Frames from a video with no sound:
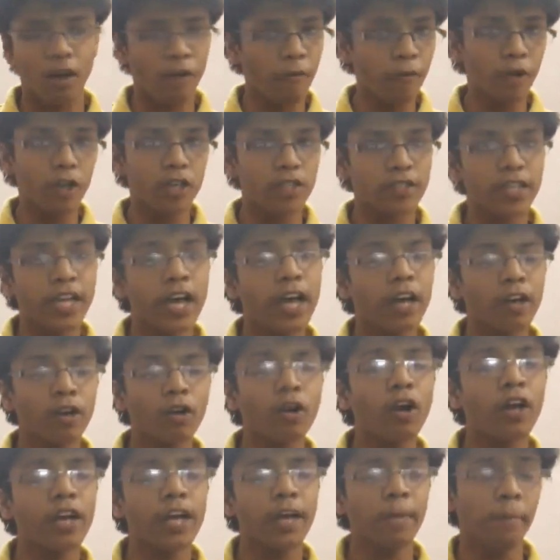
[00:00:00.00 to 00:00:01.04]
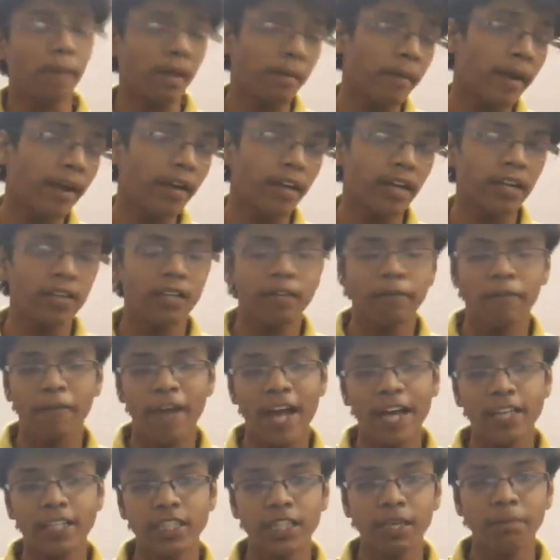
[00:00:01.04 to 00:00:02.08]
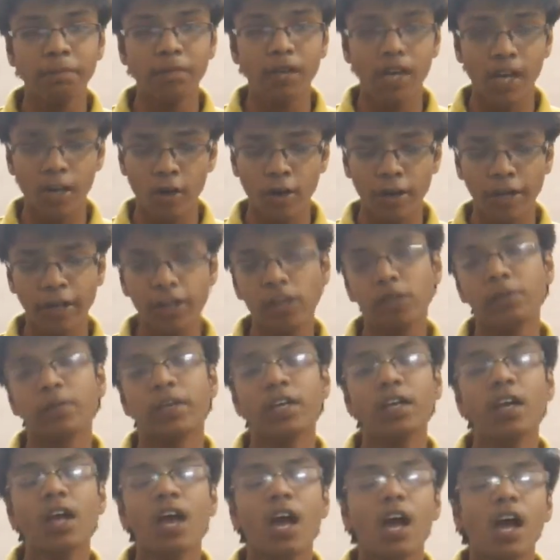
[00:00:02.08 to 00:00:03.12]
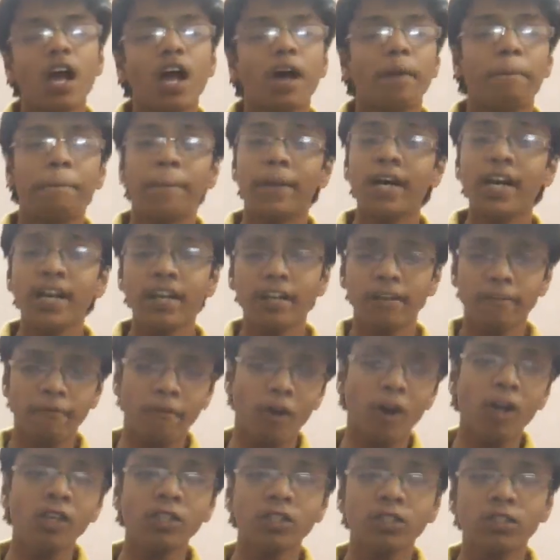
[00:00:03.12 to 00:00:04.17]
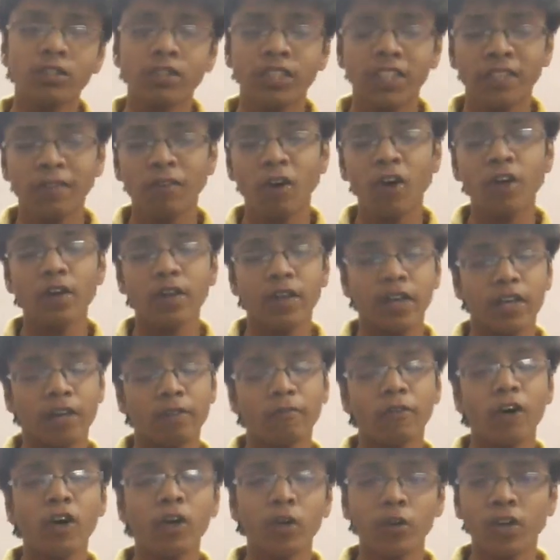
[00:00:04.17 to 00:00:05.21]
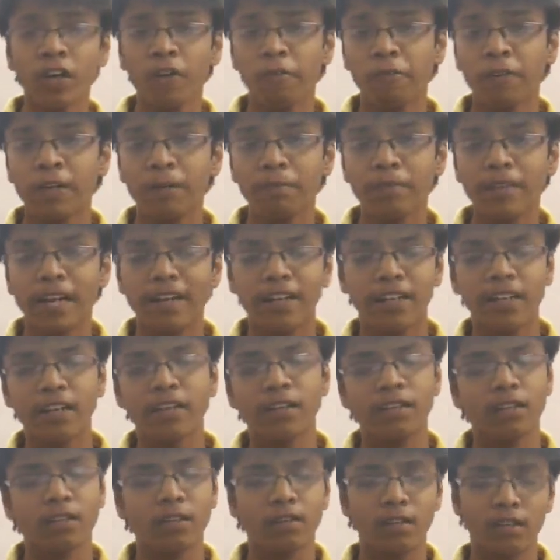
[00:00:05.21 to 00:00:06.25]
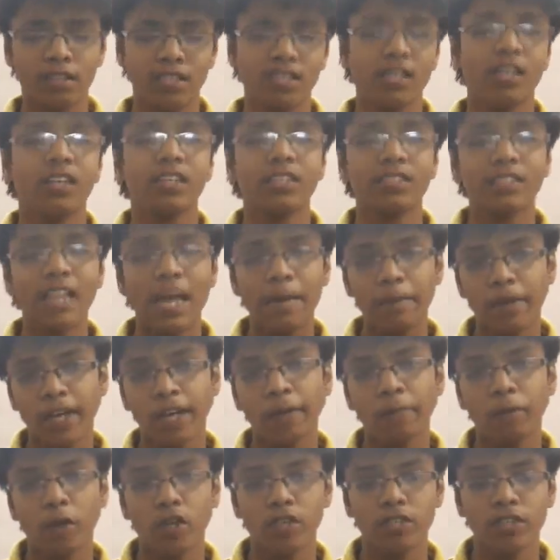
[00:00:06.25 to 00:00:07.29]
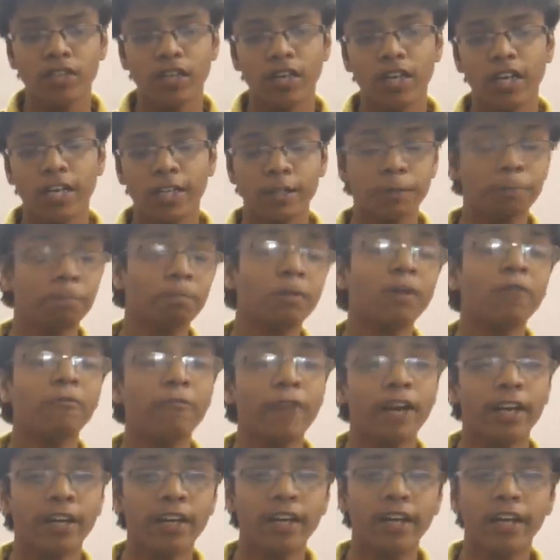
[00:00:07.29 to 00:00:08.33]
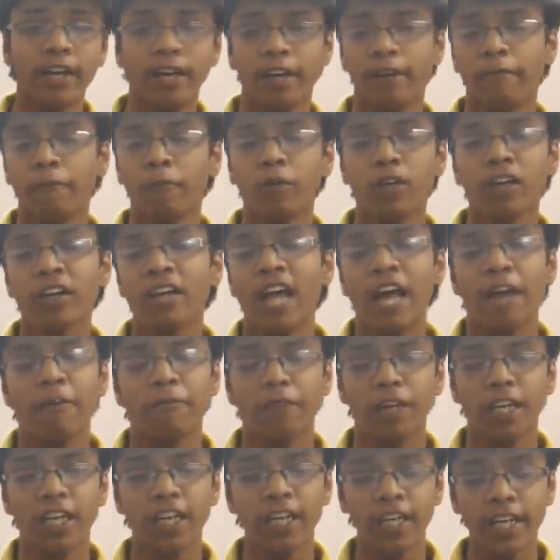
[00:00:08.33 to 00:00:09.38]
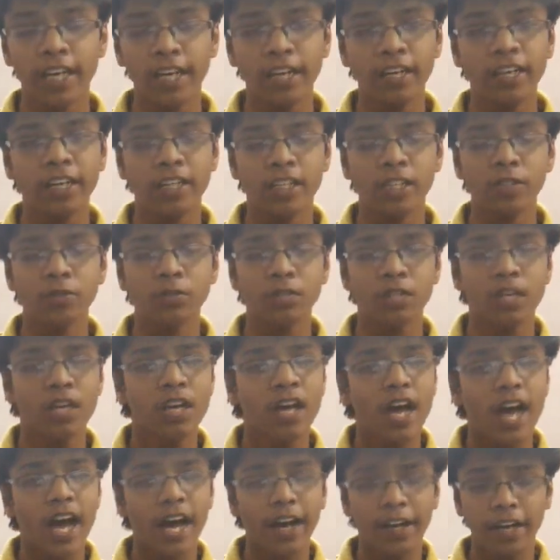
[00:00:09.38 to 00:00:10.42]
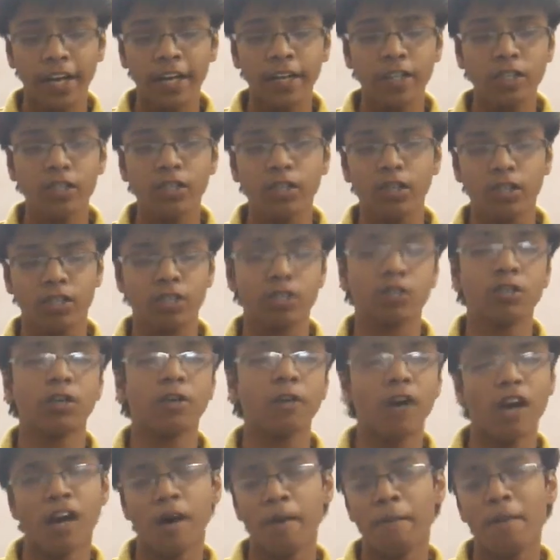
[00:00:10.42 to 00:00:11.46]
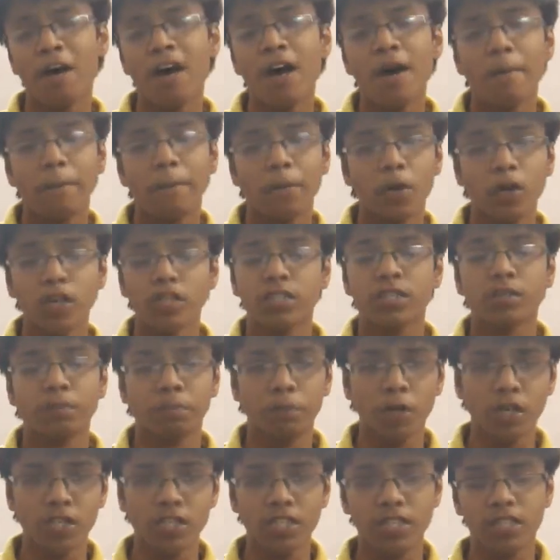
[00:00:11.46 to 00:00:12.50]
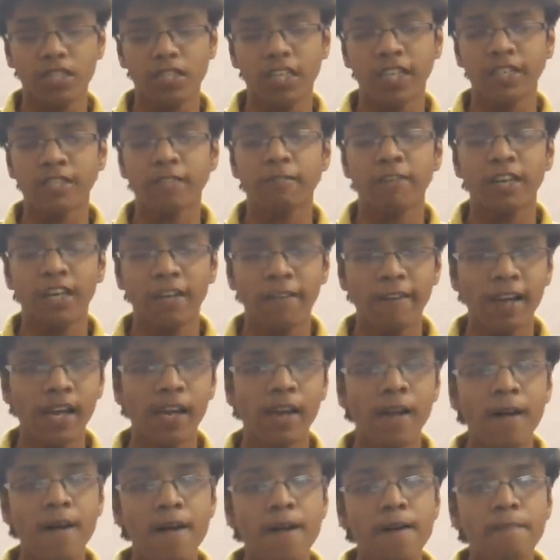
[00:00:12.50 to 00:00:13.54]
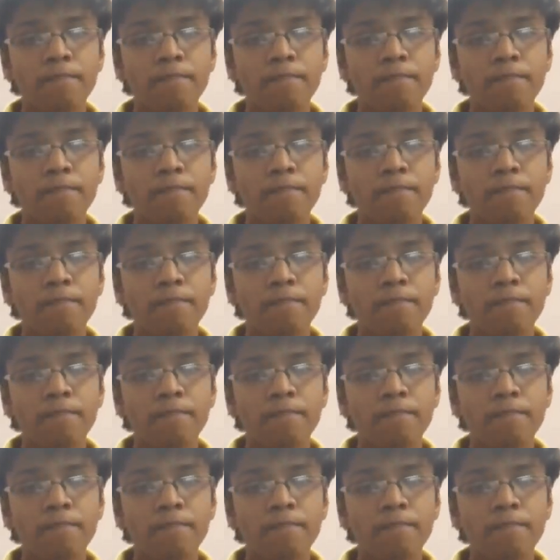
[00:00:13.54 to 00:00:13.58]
of course they are gonna implement in the flagship according to me, but also they want to confirm that the Snapdragon processor is perfect. It wouldn't have heating issues, and it should process things very well.